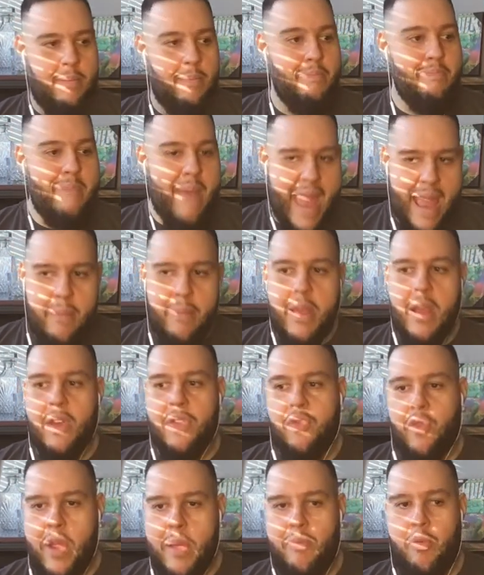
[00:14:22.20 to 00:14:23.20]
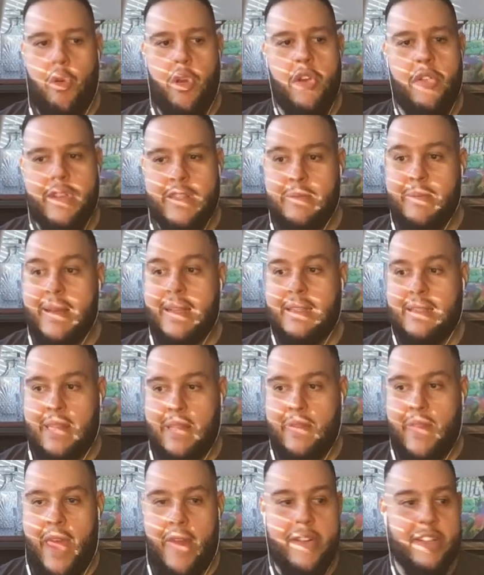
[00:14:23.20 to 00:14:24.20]
Maybe a three-pointer is mixed
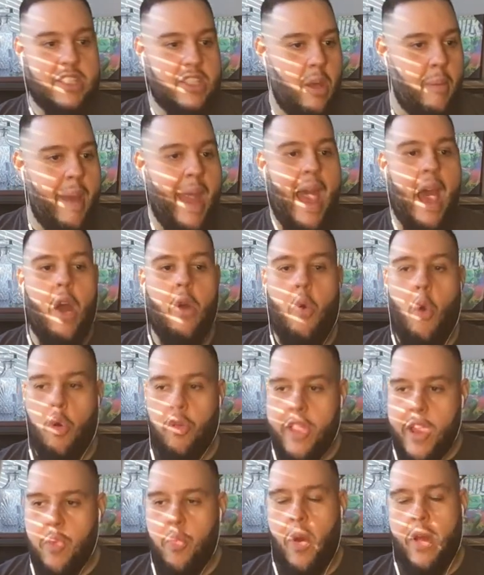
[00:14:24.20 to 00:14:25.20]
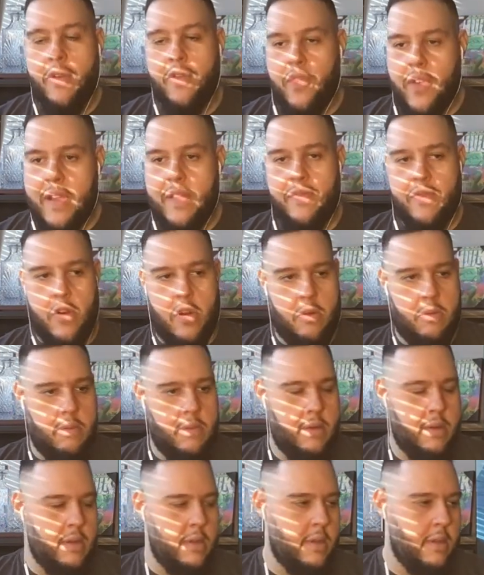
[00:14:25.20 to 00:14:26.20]
in there, and somehow only one free throw.
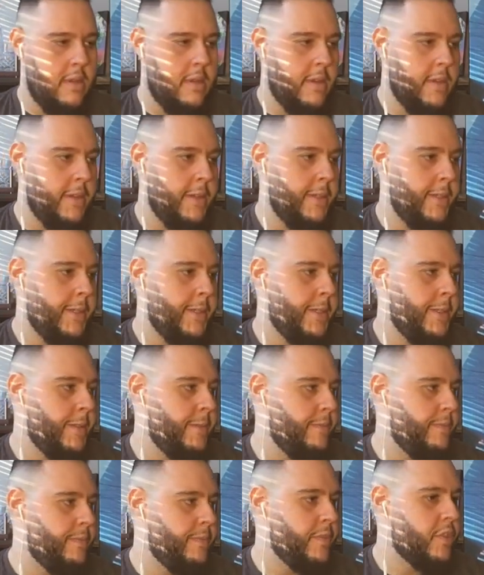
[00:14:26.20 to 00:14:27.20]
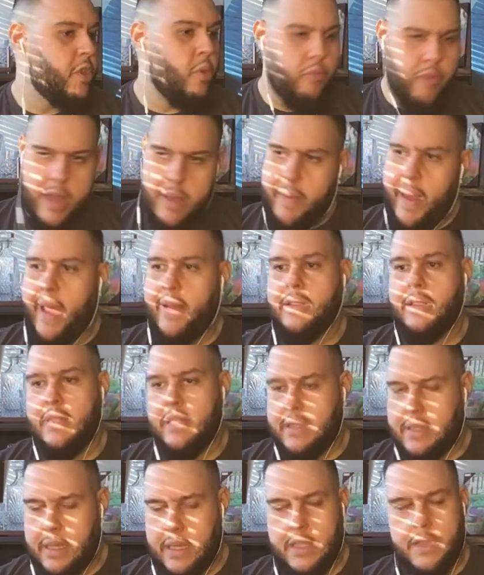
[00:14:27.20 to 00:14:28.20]
Some rebounds
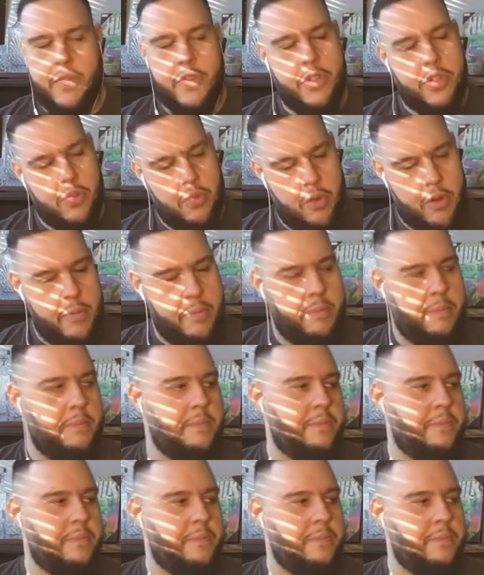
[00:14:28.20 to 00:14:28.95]
and assists for sure.